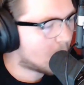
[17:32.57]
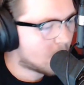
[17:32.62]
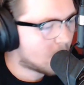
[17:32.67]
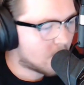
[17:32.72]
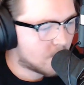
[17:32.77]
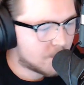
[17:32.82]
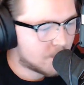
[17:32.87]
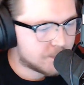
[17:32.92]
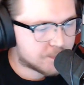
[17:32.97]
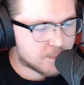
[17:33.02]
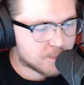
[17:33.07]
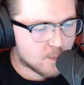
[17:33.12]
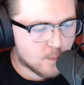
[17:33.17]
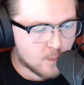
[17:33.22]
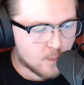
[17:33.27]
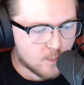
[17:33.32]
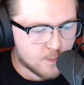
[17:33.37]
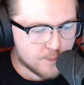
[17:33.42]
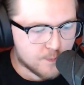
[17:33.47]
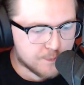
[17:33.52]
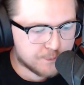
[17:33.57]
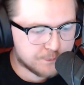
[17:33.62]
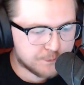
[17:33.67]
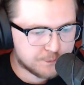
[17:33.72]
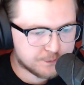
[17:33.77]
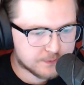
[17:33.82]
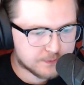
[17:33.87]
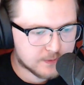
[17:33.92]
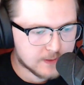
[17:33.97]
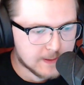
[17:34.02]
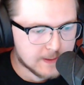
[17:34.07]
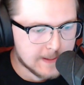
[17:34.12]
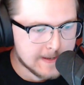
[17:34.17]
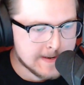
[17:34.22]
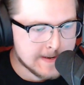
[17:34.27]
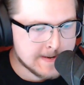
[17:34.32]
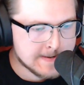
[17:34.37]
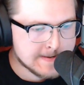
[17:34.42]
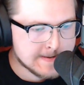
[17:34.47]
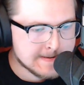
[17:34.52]

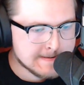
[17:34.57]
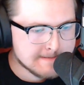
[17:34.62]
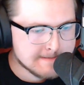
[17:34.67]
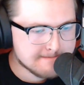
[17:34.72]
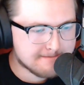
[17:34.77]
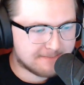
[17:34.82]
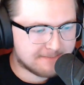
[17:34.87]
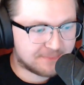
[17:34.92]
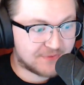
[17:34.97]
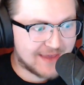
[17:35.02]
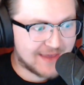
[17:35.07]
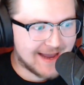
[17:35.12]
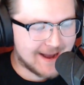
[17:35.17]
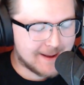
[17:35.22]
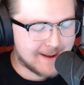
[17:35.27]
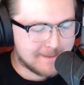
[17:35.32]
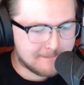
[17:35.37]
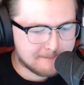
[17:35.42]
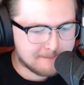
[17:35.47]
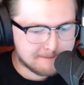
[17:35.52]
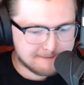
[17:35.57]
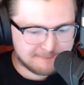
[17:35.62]
than the ocean in there.